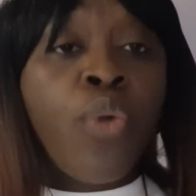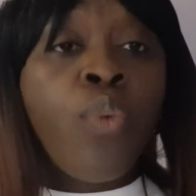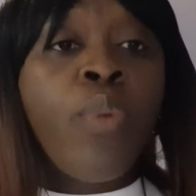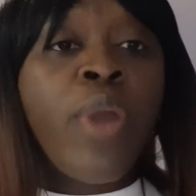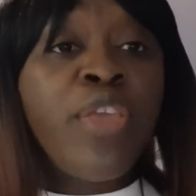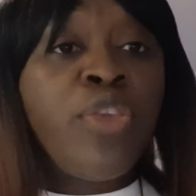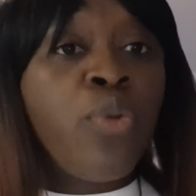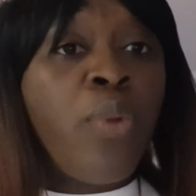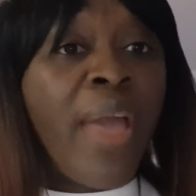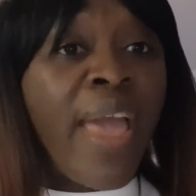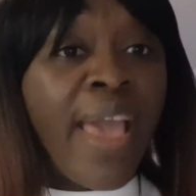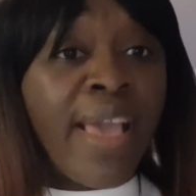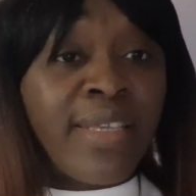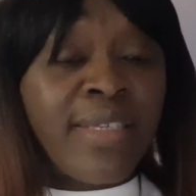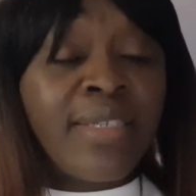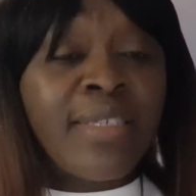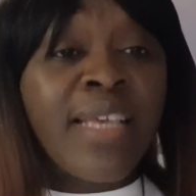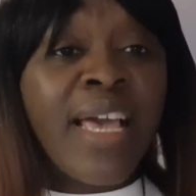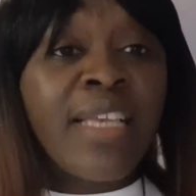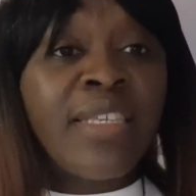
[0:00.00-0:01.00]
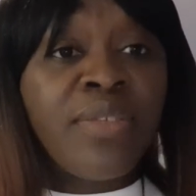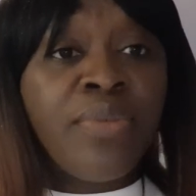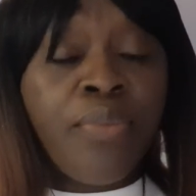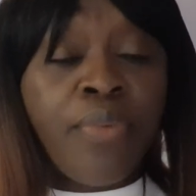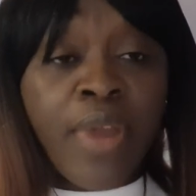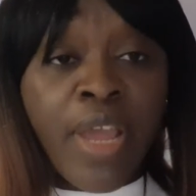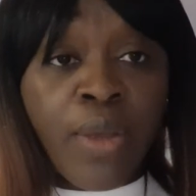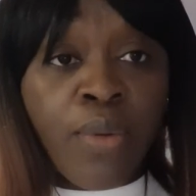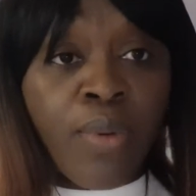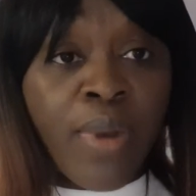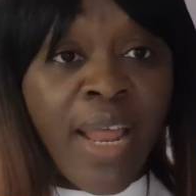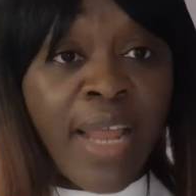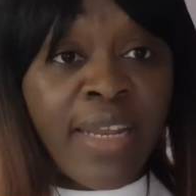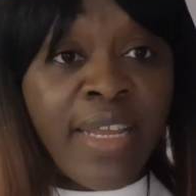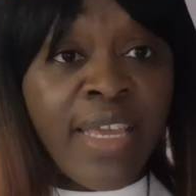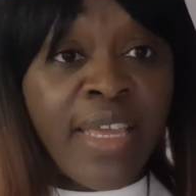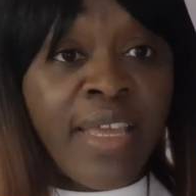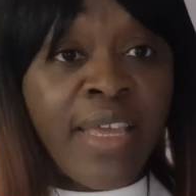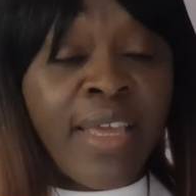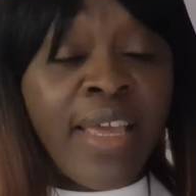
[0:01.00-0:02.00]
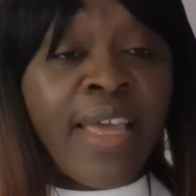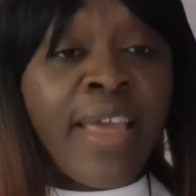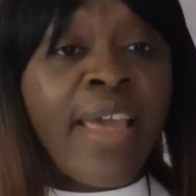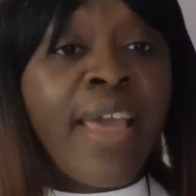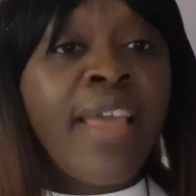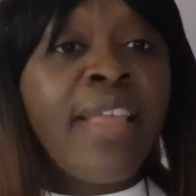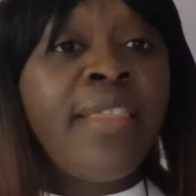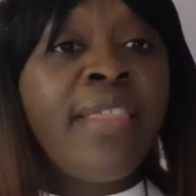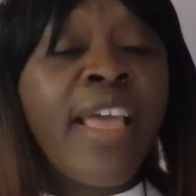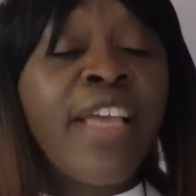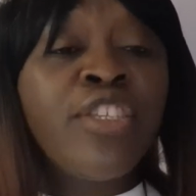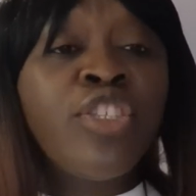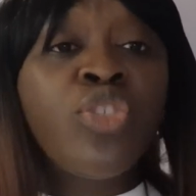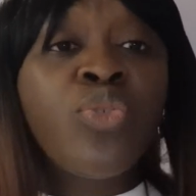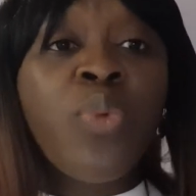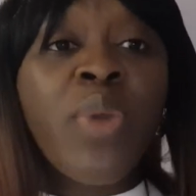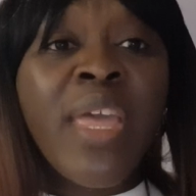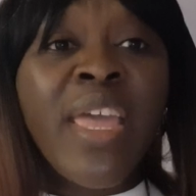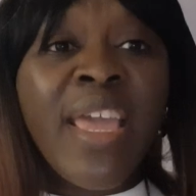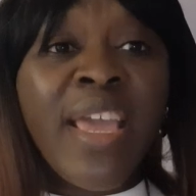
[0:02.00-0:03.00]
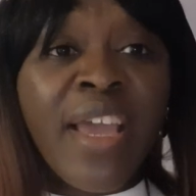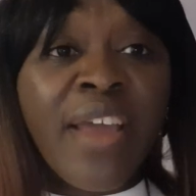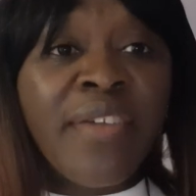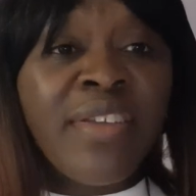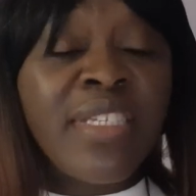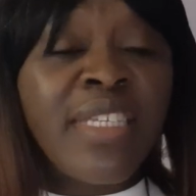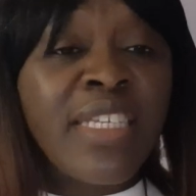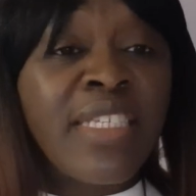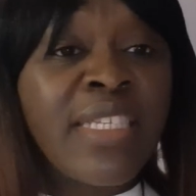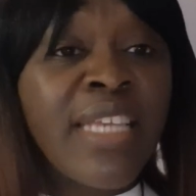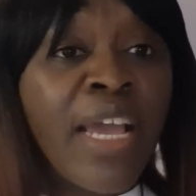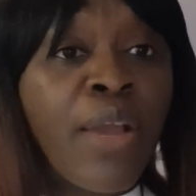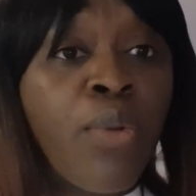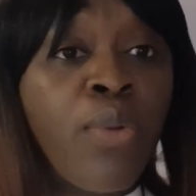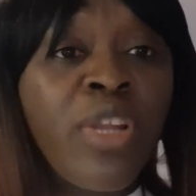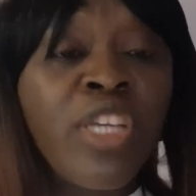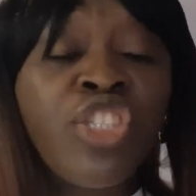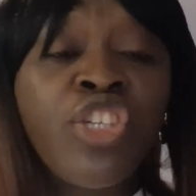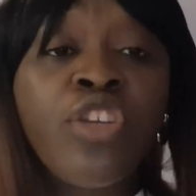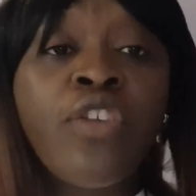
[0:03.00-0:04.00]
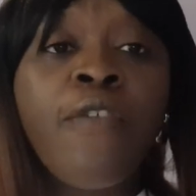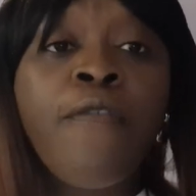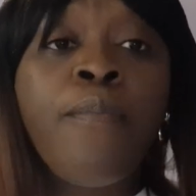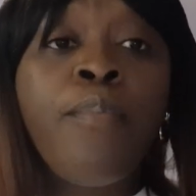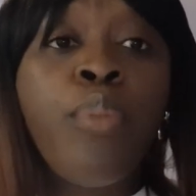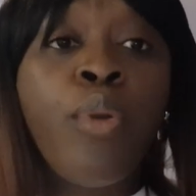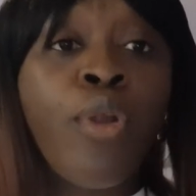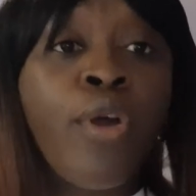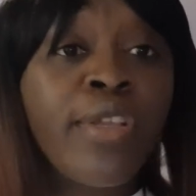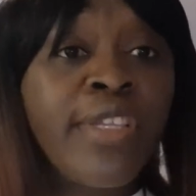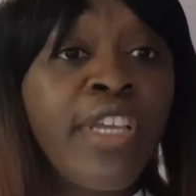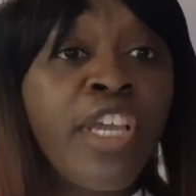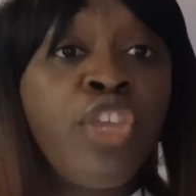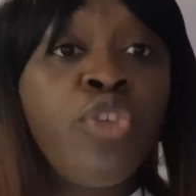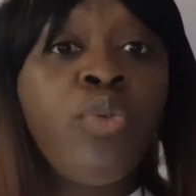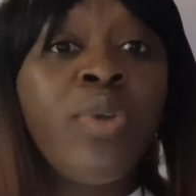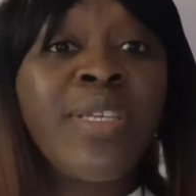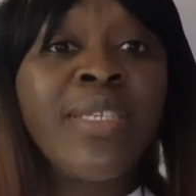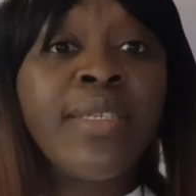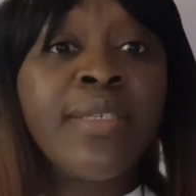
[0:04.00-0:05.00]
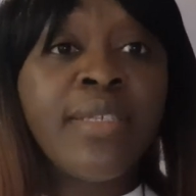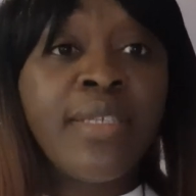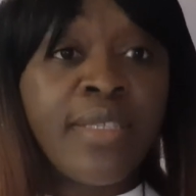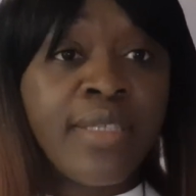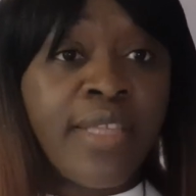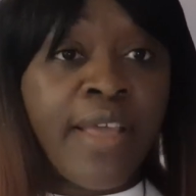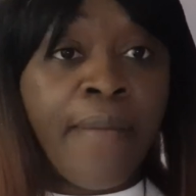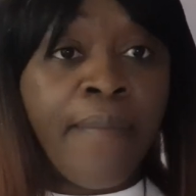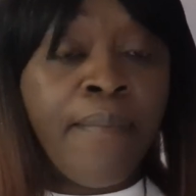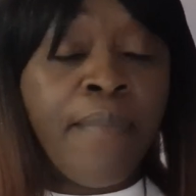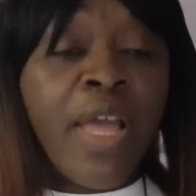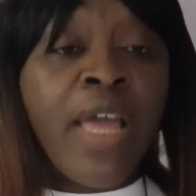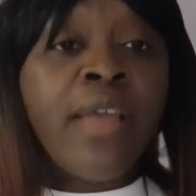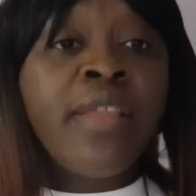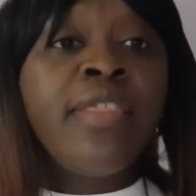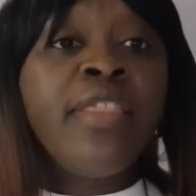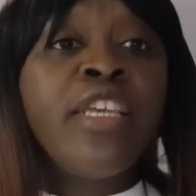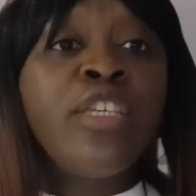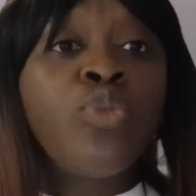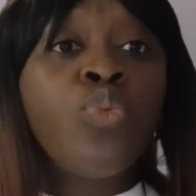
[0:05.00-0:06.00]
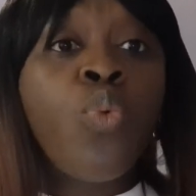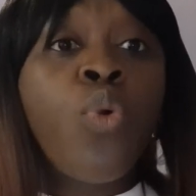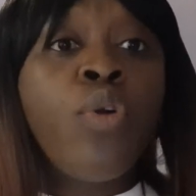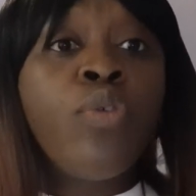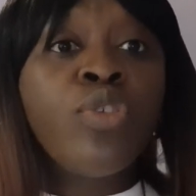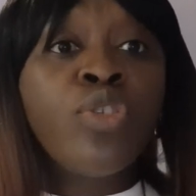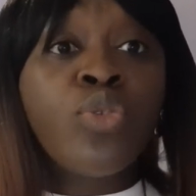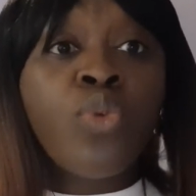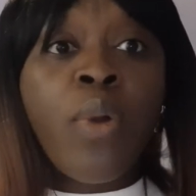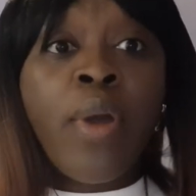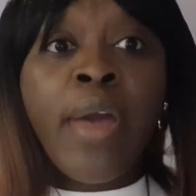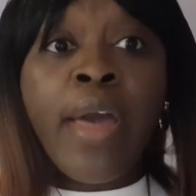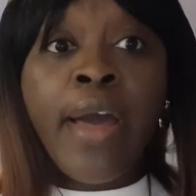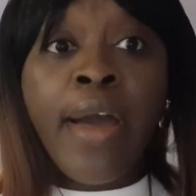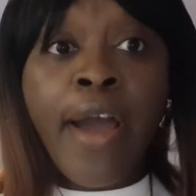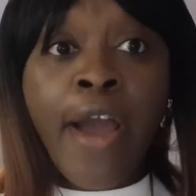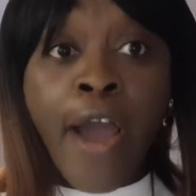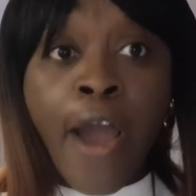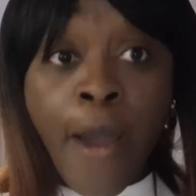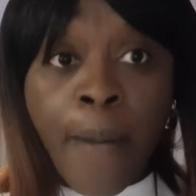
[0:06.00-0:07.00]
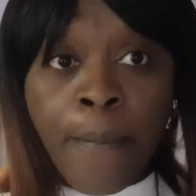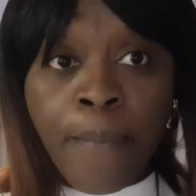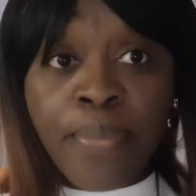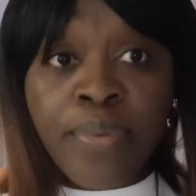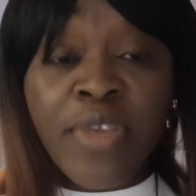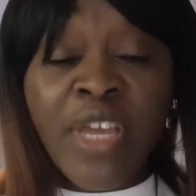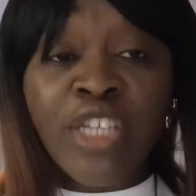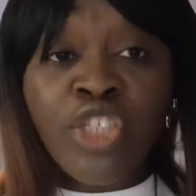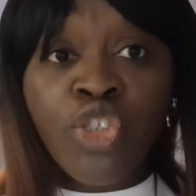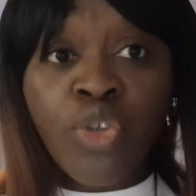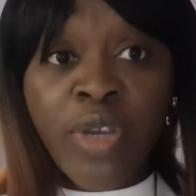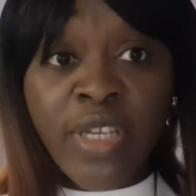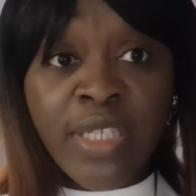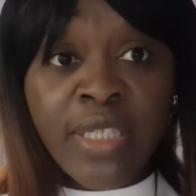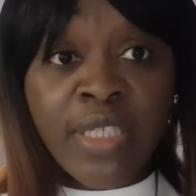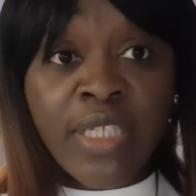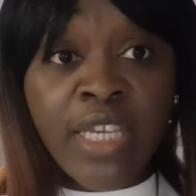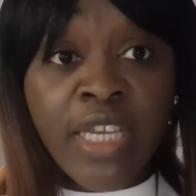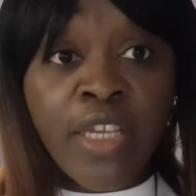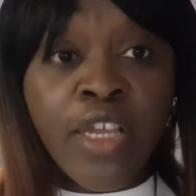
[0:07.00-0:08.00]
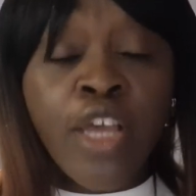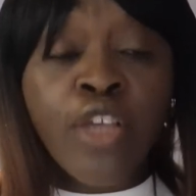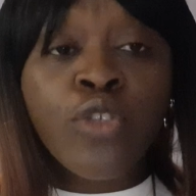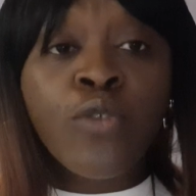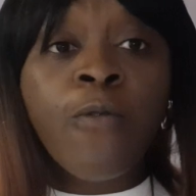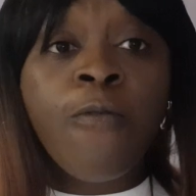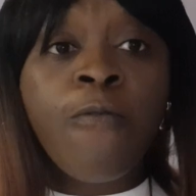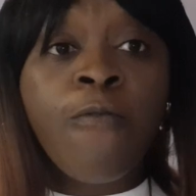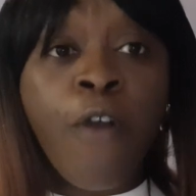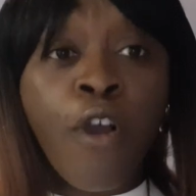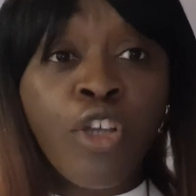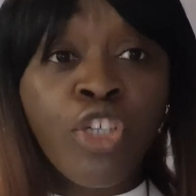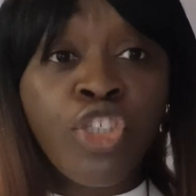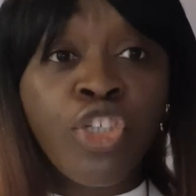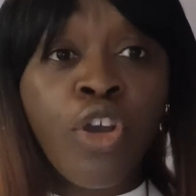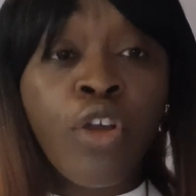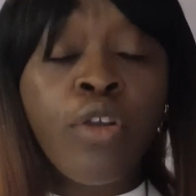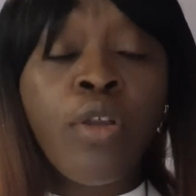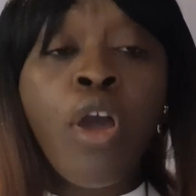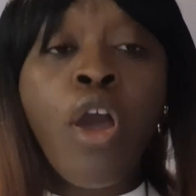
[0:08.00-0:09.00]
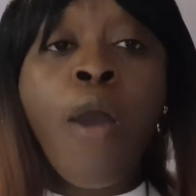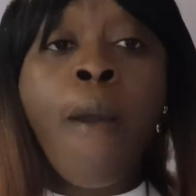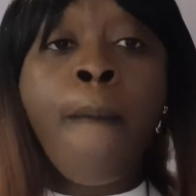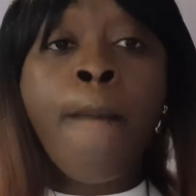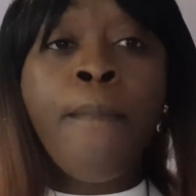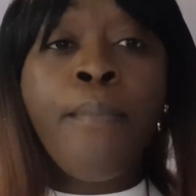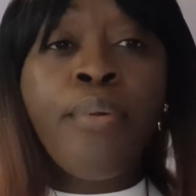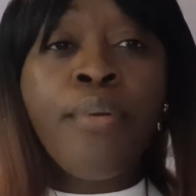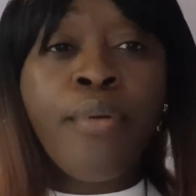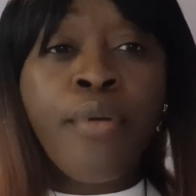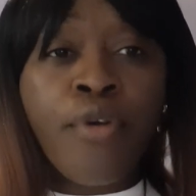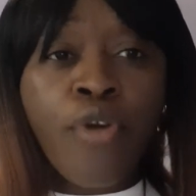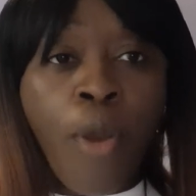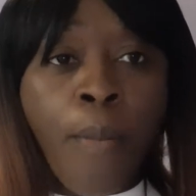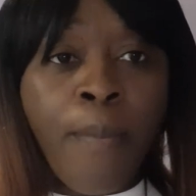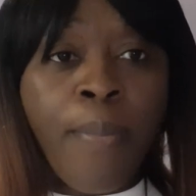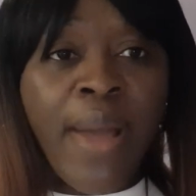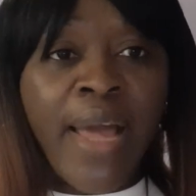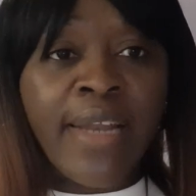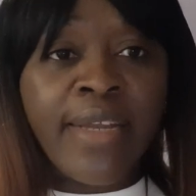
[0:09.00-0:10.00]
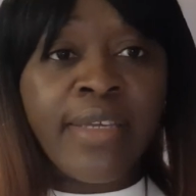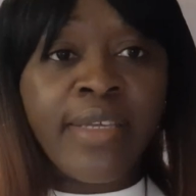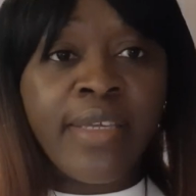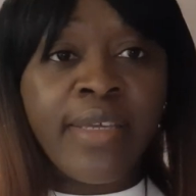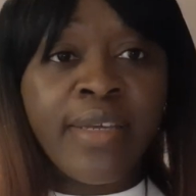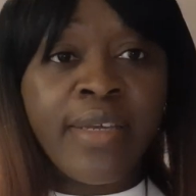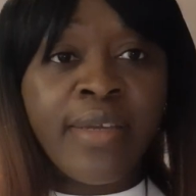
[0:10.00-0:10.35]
When you exercise regularly, it tends to increase the circulation of blood in your system. This will also help your joystick to function properly.